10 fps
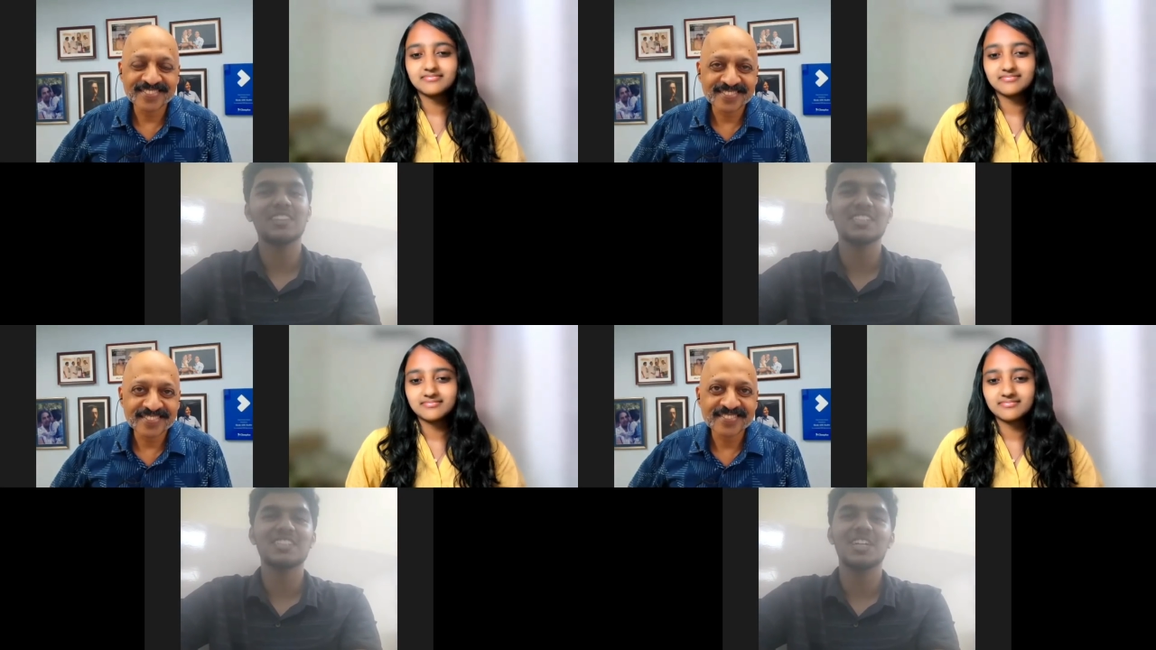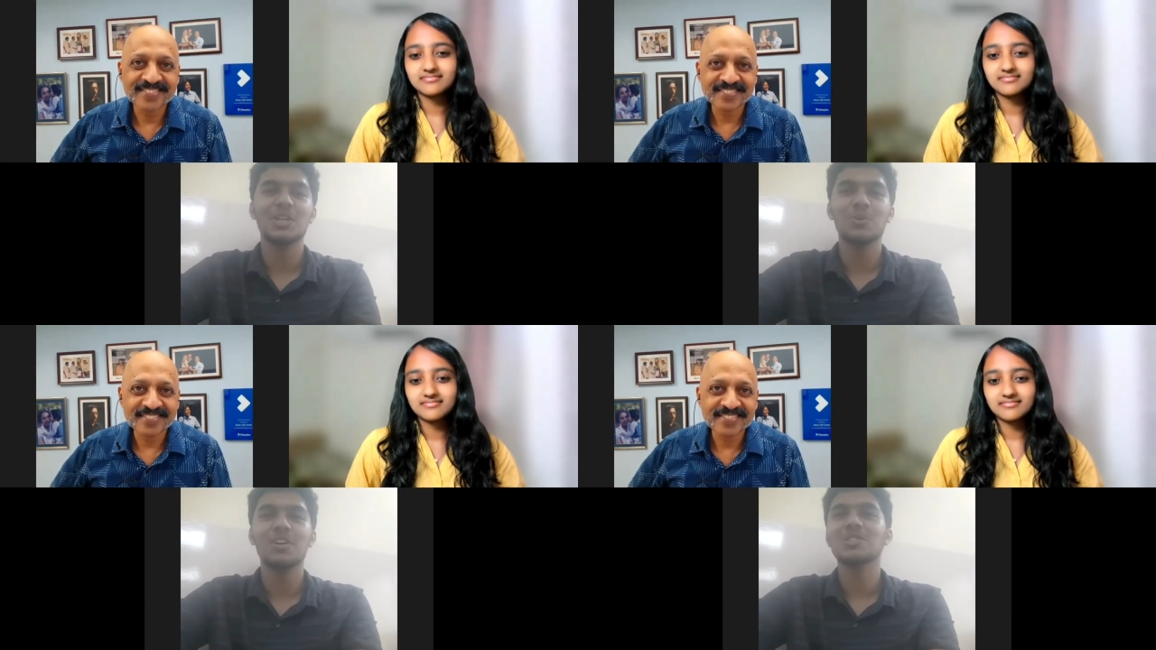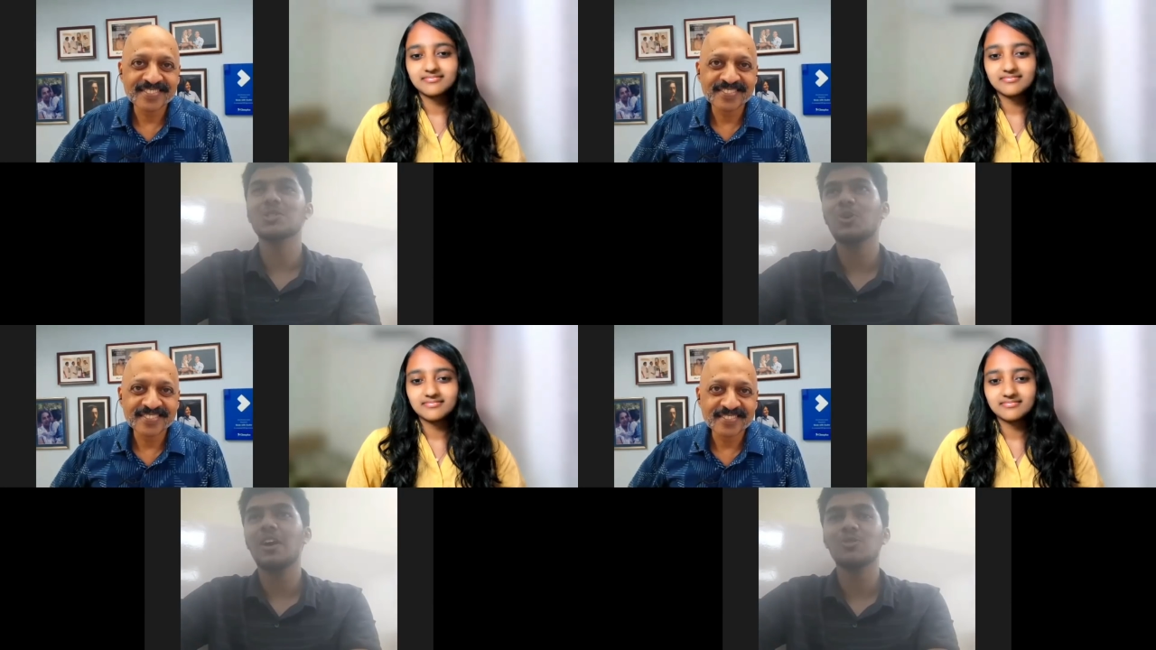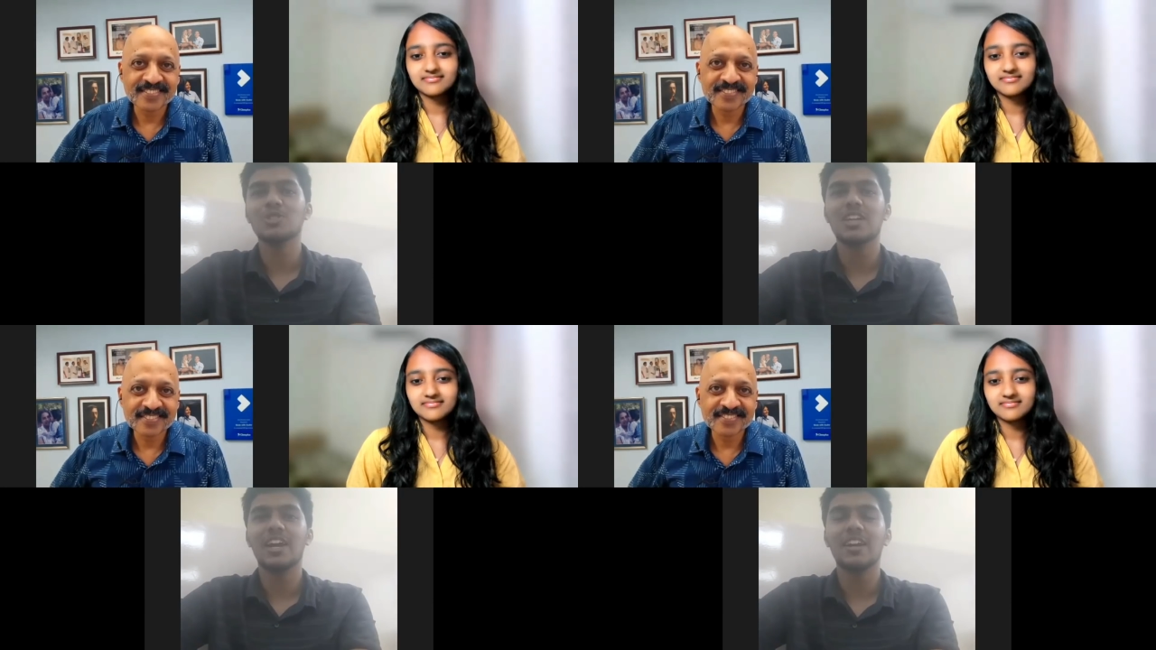Speaker 1: Like this didn't work, so I
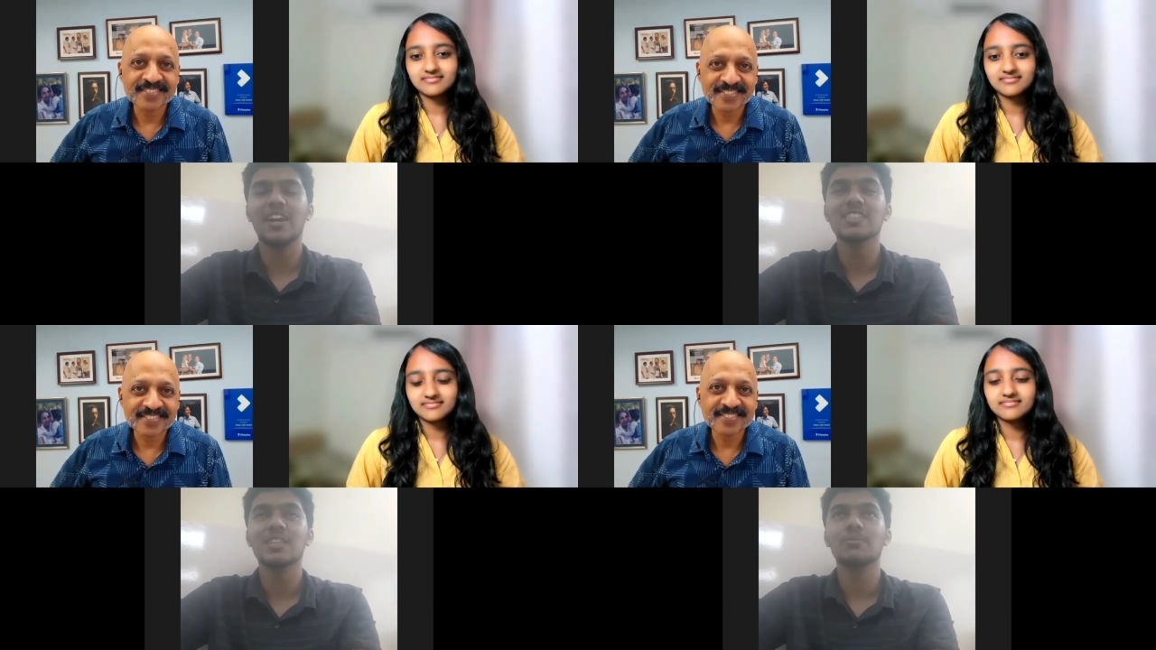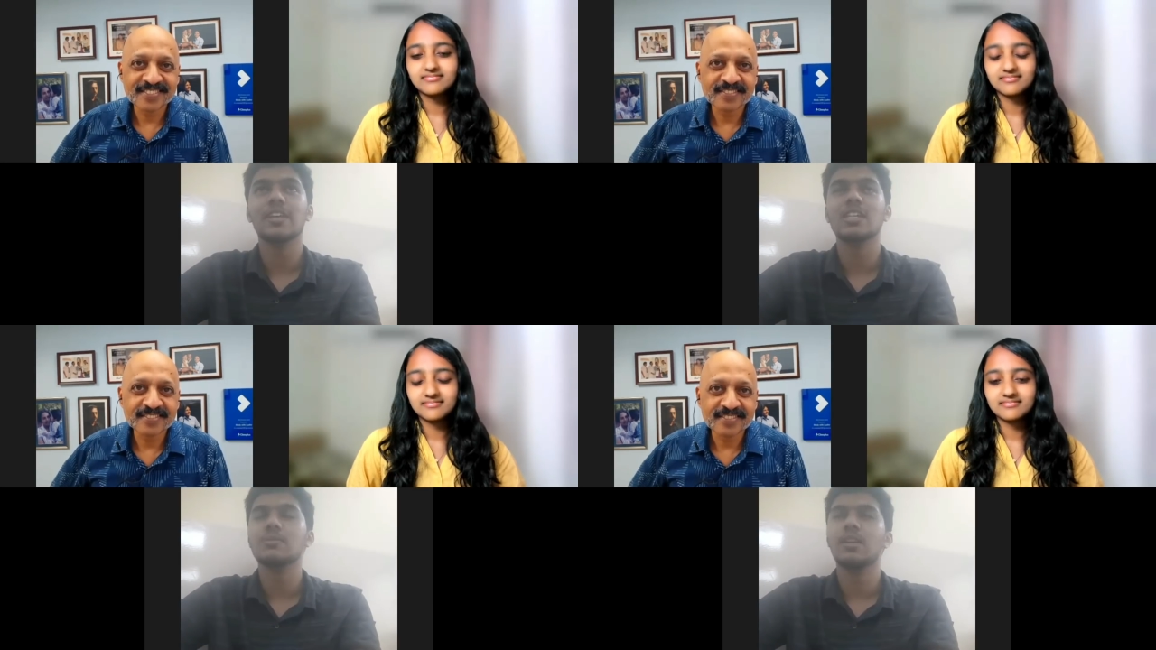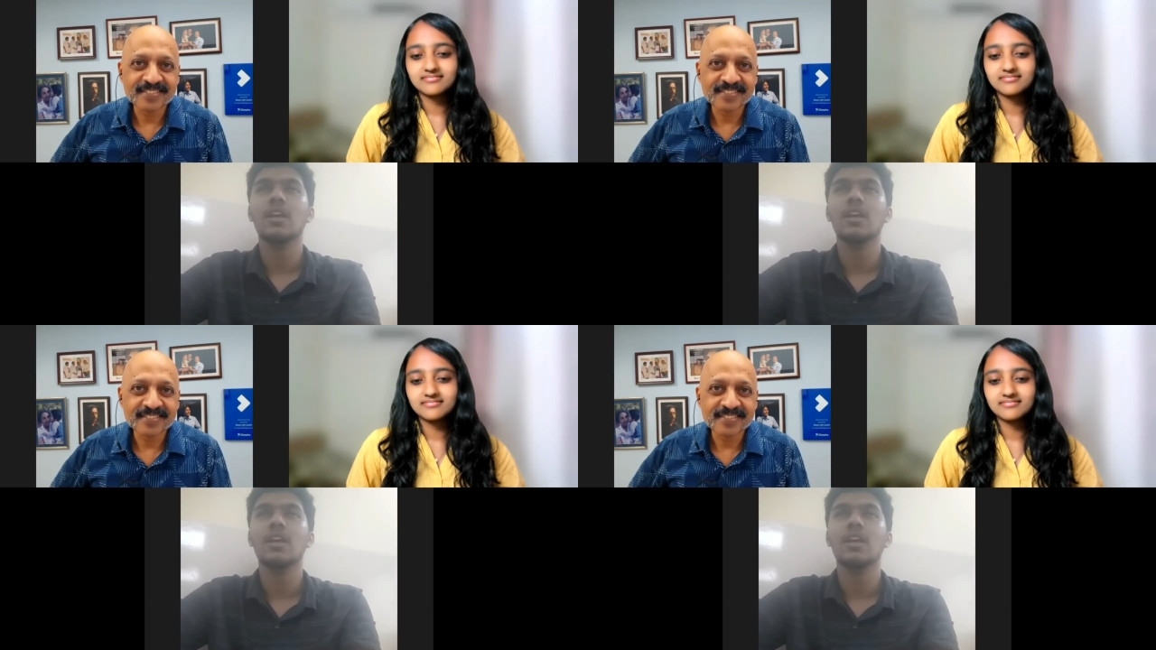was I tried something else,